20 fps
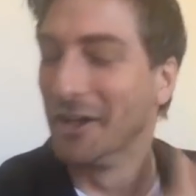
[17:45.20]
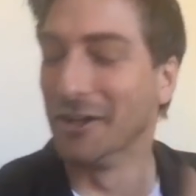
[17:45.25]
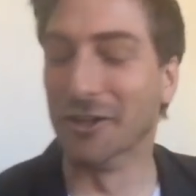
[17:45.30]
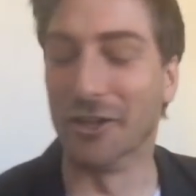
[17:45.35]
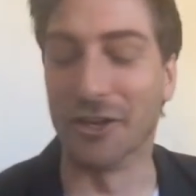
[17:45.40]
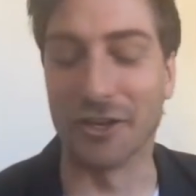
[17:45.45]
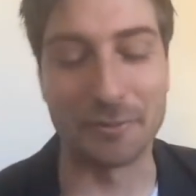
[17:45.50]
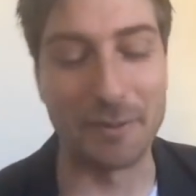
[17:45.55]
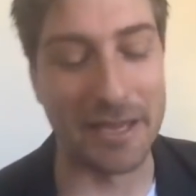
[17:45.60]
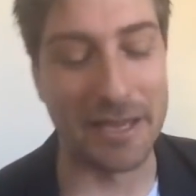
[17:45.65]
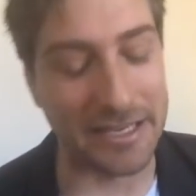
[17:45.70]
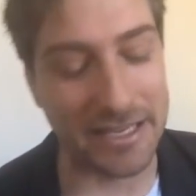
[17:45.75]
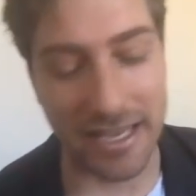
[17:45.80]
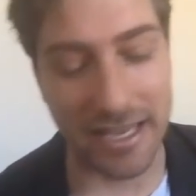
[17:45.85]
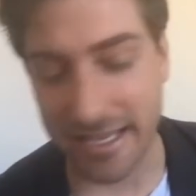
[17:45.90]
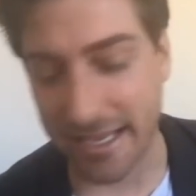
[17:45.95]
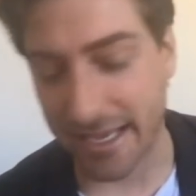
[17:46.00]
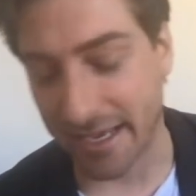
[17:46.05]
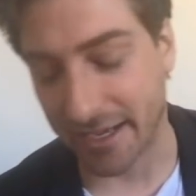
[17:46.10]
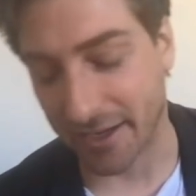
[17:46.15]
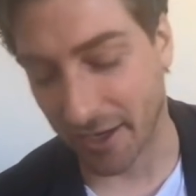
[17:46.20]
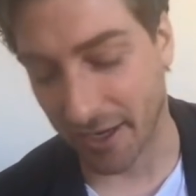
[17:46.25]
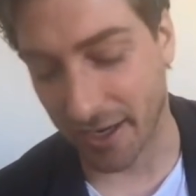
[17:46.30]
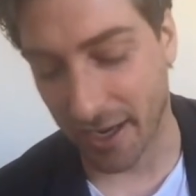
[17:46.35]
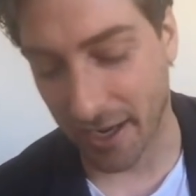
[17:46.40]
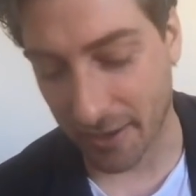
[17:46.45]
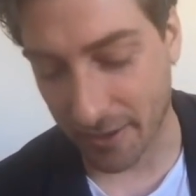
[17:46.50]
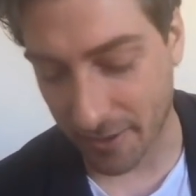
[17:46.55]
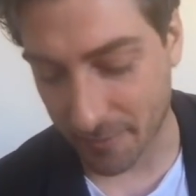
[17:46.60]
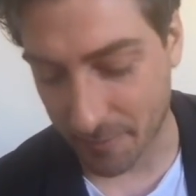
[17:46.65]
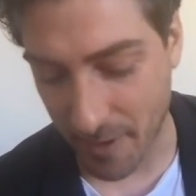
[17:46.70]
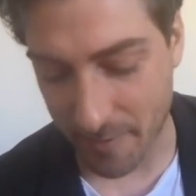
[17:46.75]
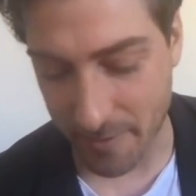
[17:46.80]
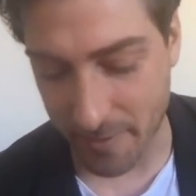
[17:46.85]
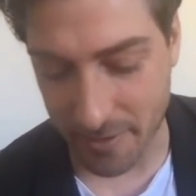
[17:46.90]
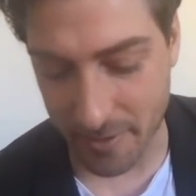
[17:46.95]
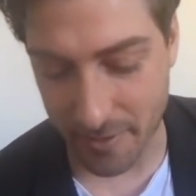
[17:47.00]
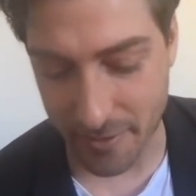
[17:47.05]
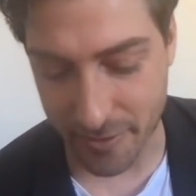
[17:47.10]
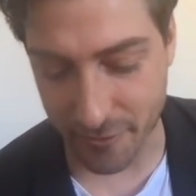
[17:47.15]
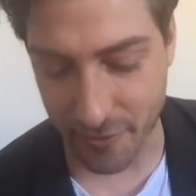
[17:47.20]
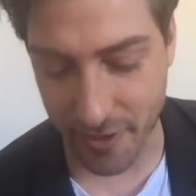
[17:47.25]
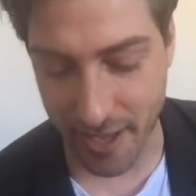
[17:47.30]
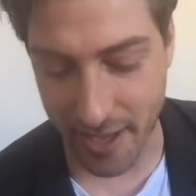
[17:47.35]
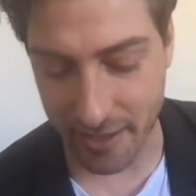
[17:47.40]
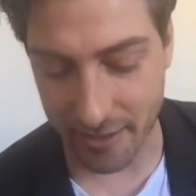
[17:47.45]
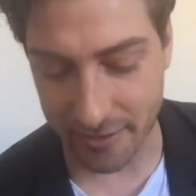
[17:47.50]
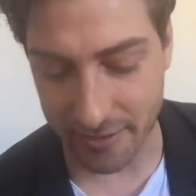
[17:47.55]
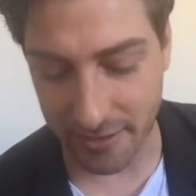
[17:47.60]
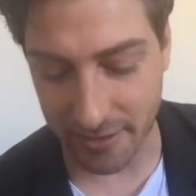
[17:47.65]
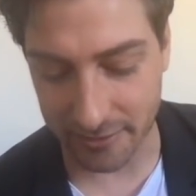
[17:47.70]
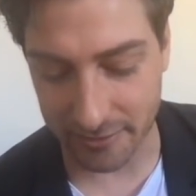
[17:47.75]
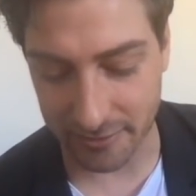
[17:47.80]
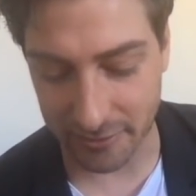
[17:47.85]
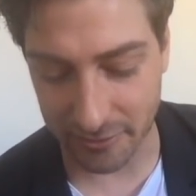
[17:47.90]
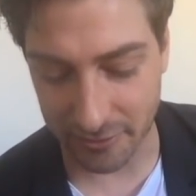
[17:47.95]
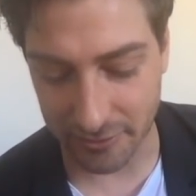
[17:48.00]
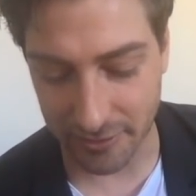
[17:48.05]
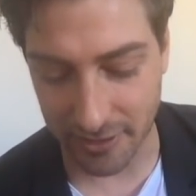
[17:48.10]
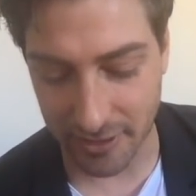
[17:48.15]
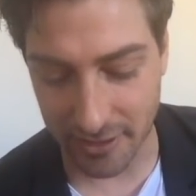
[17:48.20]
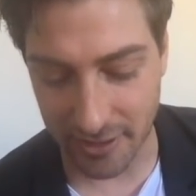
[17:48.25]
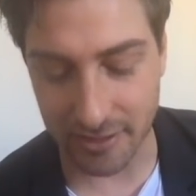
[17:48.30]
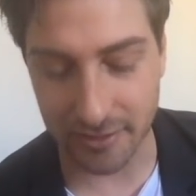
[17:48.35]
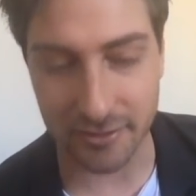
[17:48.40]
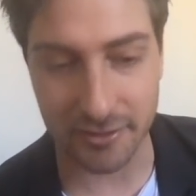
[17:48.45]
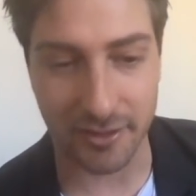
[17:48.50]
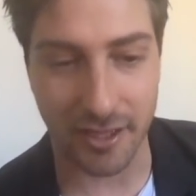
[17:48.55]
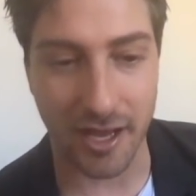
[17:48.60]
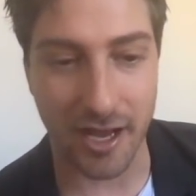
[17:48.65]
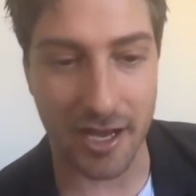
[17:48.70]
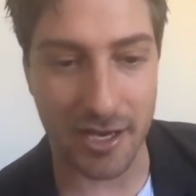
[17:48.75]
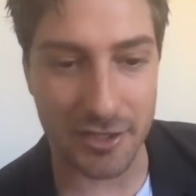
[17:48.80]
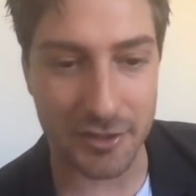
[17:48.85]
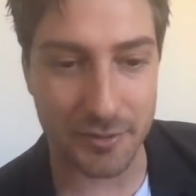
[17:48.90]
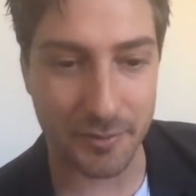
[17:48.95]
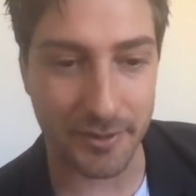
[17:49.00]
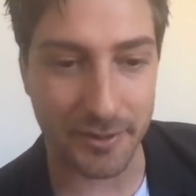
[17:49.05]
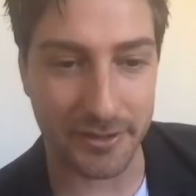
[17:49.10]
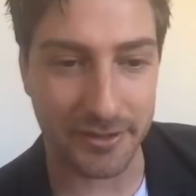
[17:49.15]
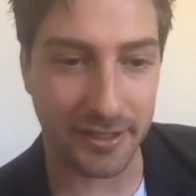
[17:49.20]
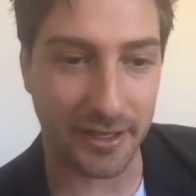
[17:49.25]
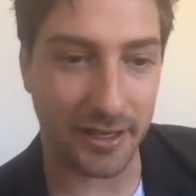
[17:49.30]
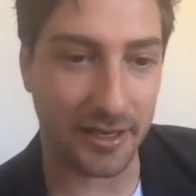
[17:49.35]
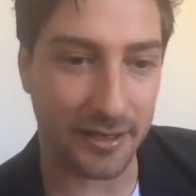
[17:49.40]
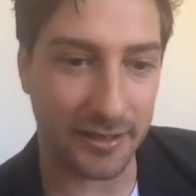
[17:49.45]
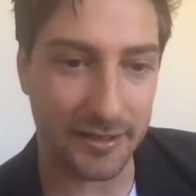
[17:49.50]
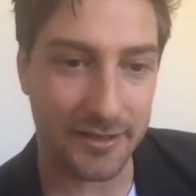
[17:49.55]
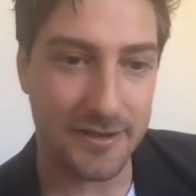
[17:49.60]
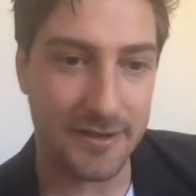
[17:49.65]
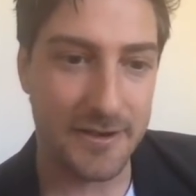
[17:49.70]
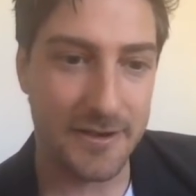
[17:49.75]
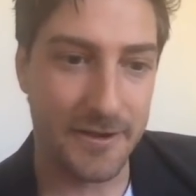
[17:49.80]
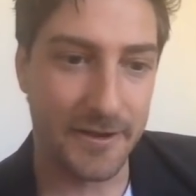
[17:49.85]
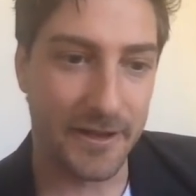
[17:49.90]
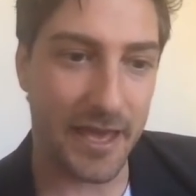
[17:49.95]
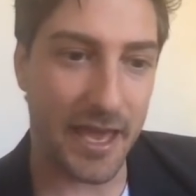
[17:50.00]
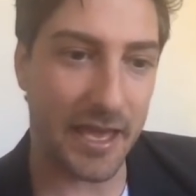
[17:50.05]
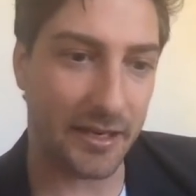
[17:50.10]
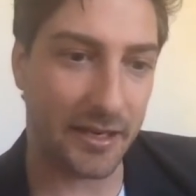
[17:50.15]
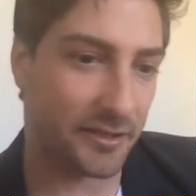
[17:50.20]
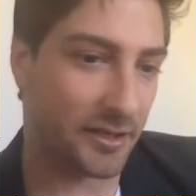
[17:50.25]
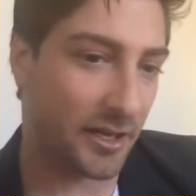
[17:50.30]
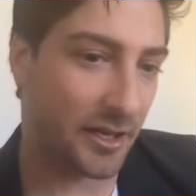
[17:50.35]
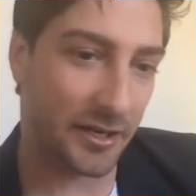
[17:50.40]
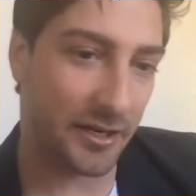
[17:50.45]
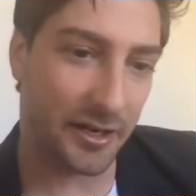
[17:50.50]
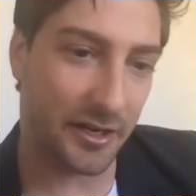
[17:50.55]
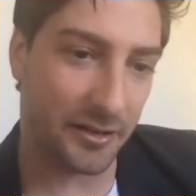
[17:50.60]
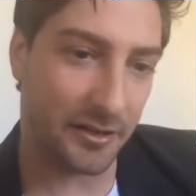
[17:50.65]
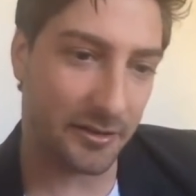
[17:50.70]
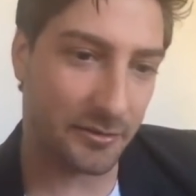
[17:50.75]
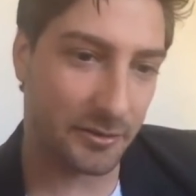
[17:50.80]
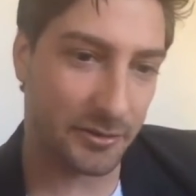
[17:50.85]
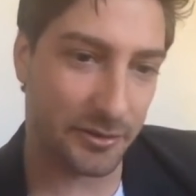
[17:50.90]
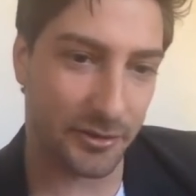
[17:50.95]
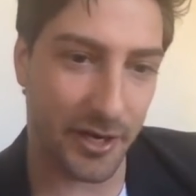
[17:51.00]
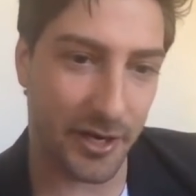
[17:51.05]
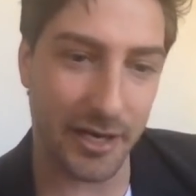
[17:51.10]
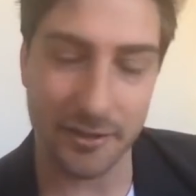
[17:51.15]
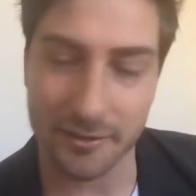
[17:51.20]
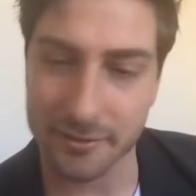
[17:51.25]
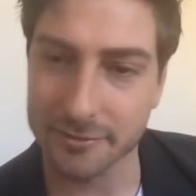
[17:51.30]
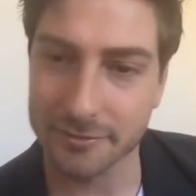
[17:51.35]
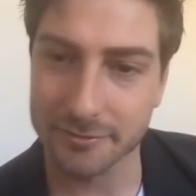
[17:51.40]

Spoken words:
Look, mate. Yeah. I maybe 3 out of 10's a little harsh, but no, it was all right.